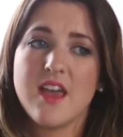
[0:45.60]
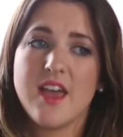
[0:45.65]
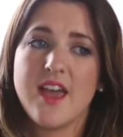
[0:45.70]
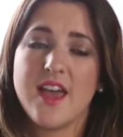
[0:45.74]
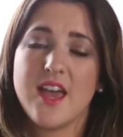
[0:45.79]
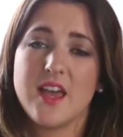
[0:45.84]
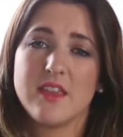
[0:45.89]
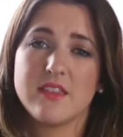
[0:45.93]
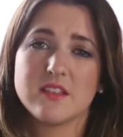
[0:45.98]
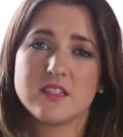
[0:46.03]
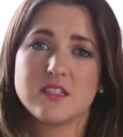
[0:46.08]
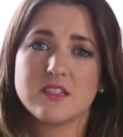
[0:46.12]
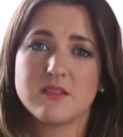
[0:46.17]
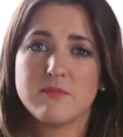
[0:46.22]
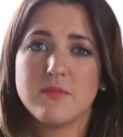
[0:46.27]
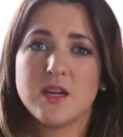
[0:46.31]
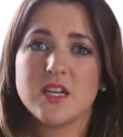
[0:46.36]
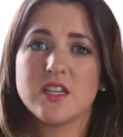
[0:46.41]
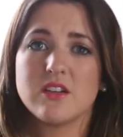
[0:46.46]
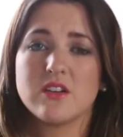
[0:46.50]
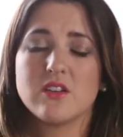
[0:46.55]
There's some
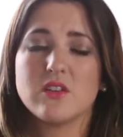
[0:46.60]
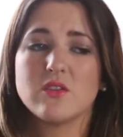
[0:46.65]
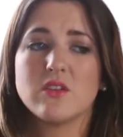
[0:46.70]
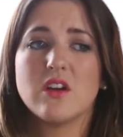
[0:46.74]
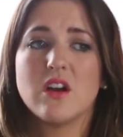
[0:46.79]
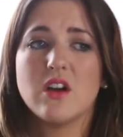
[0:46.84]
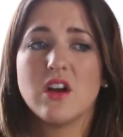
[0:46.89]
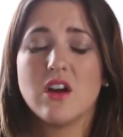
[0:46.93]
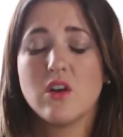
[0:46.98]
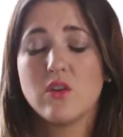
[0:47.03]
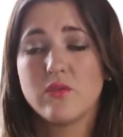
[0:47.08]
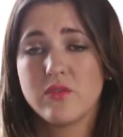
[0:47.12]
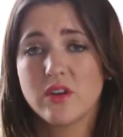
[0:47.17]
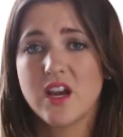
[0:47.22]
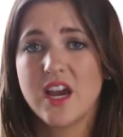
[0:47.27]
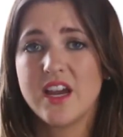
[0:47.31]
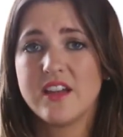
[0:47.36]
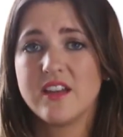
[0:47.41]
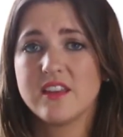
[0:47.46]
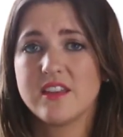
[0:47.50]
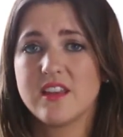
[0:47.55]
minor
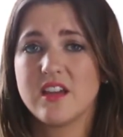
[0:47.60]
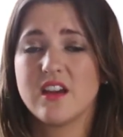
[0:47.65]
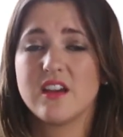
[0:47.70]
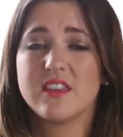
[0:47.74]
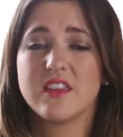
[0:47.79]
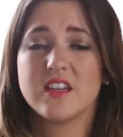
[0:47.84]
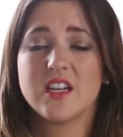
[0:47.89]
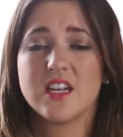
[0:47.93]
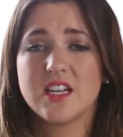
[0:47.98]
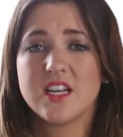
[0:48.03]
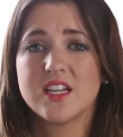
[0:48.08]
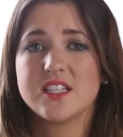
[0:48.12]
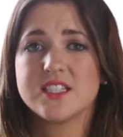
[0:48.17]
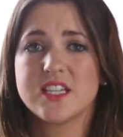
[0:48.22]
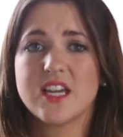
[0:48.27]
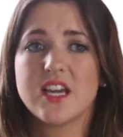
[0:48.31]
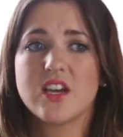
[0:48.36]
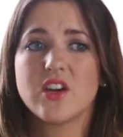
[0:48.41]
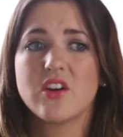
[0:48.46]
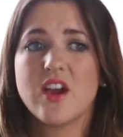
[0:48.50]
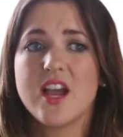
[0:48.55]
overcrowding there that I'd like to
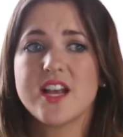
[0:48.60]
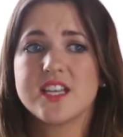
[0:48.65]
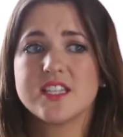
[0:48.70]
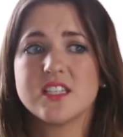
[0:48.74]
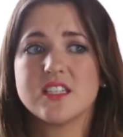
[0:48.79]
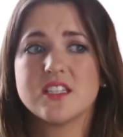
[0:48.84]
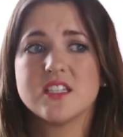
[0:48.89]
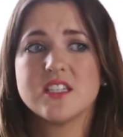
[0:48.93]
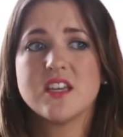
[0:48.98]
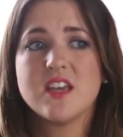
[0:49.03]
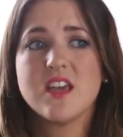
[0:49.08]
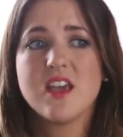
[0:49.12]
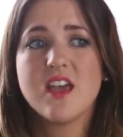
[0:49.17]
get corrected.